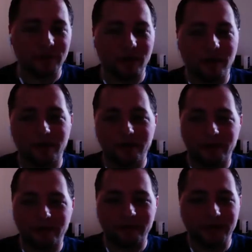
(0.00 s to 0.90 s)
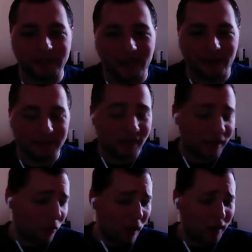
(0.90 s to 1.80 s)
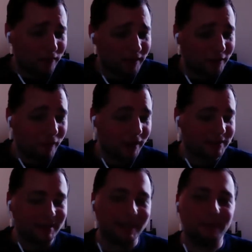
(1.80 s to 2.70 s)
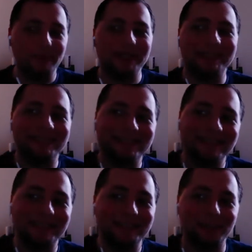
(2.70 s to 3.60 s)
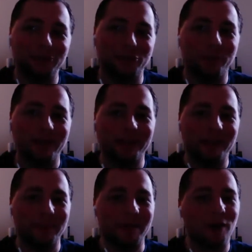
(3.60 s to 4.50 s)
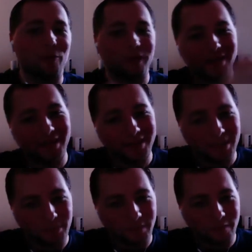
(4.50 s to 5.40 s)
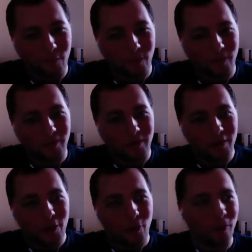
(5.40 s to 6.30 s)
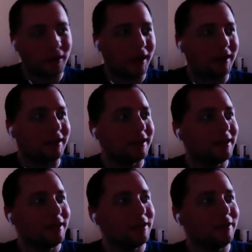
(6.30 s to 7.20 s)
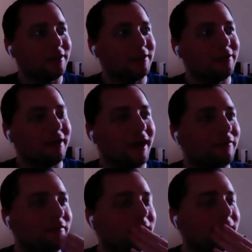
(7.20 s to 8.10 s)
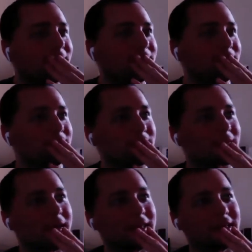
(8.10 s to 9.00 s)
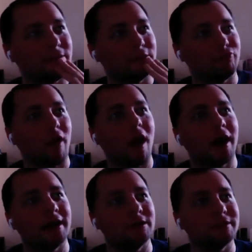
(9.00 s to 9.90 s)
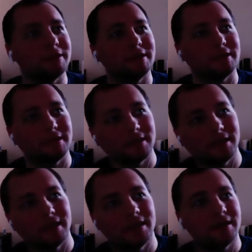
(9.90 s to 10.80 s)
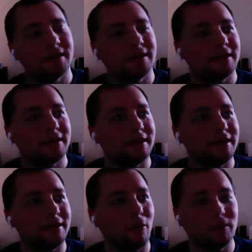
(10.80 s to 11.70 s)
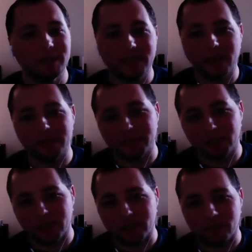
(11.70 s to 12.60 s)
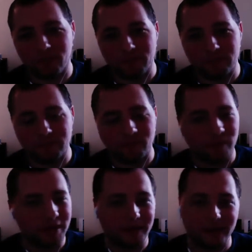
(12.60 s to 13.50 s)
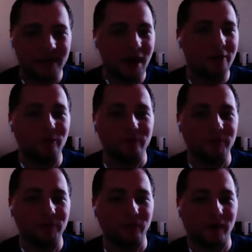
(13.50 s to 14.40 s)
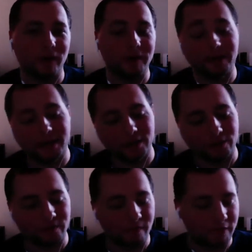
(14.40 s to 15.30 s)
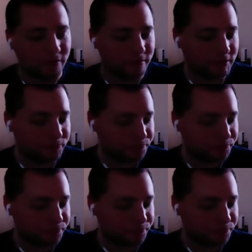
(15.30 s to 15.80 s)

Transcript: on these games, and they're like, "Oh, I love Dead Rising." Yeah, but it doesn't do anything beyond what it did before. Or like you have, I think there was Rise, which is all these games I checked out the reviews for. They're not doing too well. They didn't get good reviews,